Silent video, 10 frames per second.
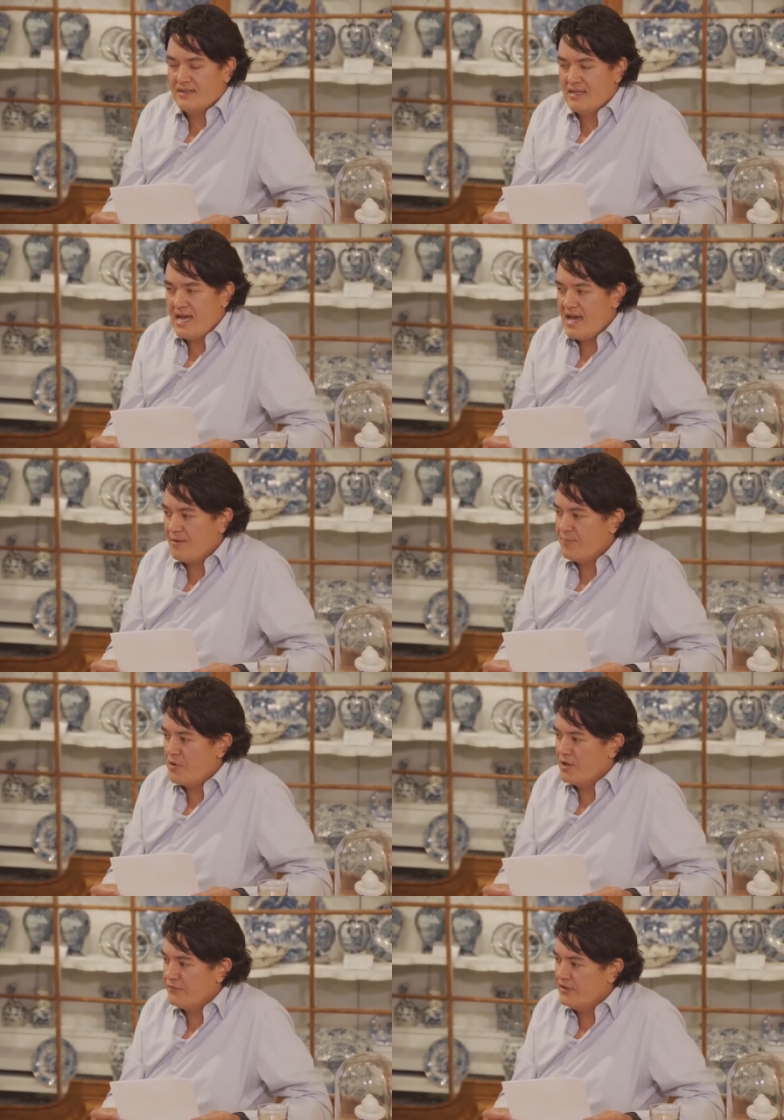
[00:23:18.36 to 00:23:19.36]
had a
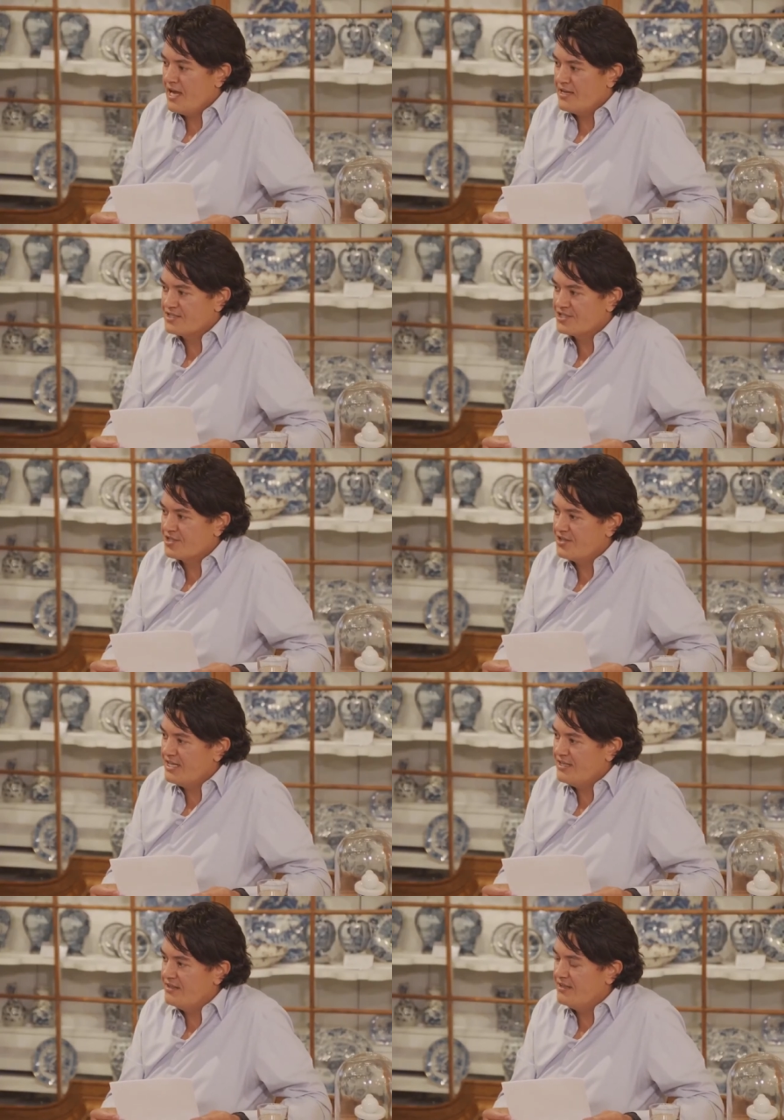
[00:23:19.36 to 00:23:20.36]
part of the answer
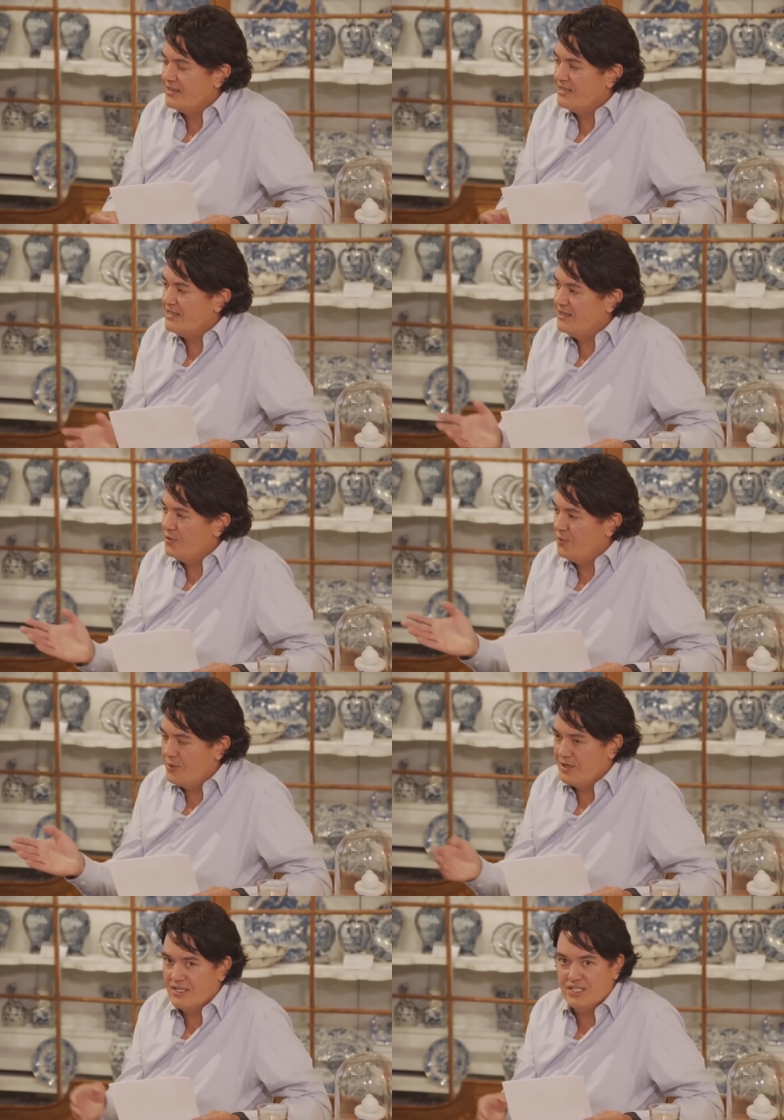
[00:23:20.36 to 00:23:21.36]
in the
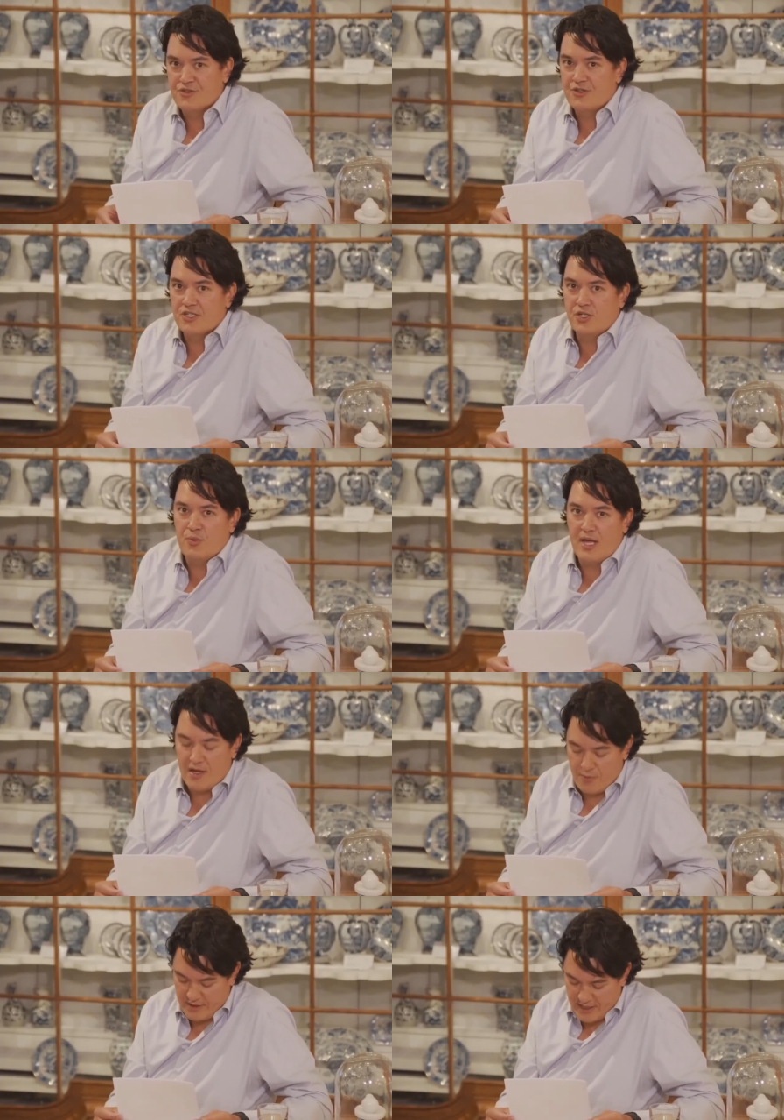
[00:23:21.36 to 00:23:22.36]
little uh, introduction we
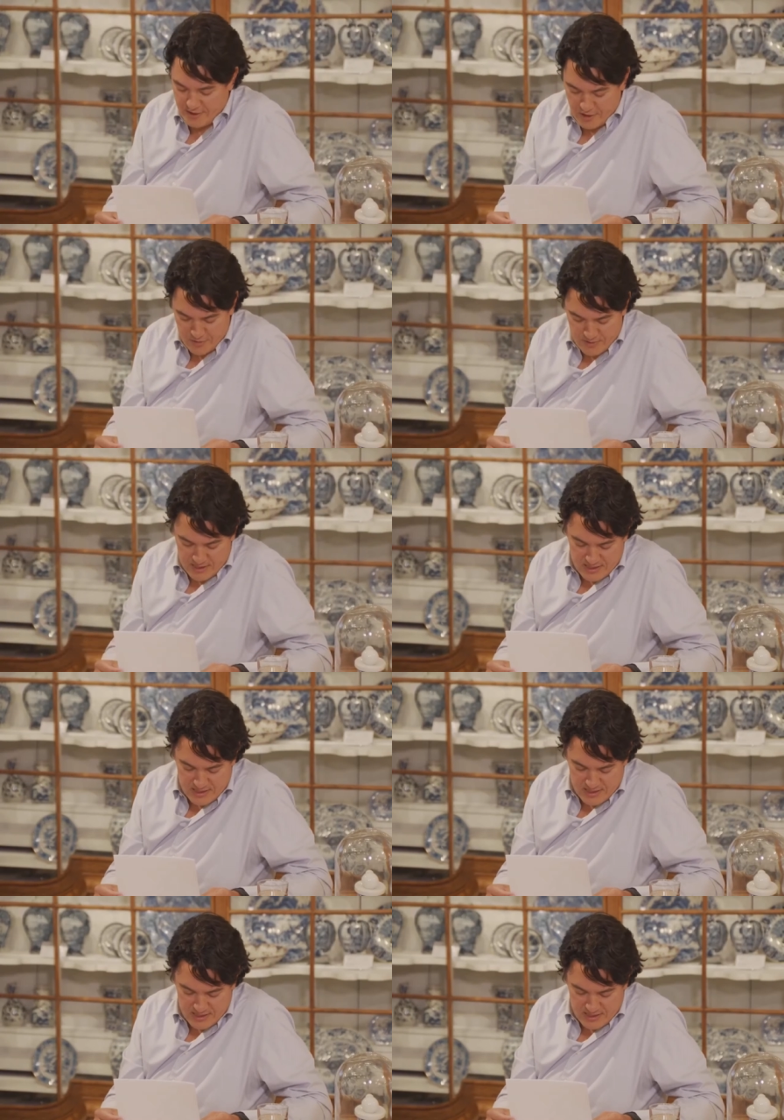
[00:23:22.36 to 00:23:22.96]
had with Edo.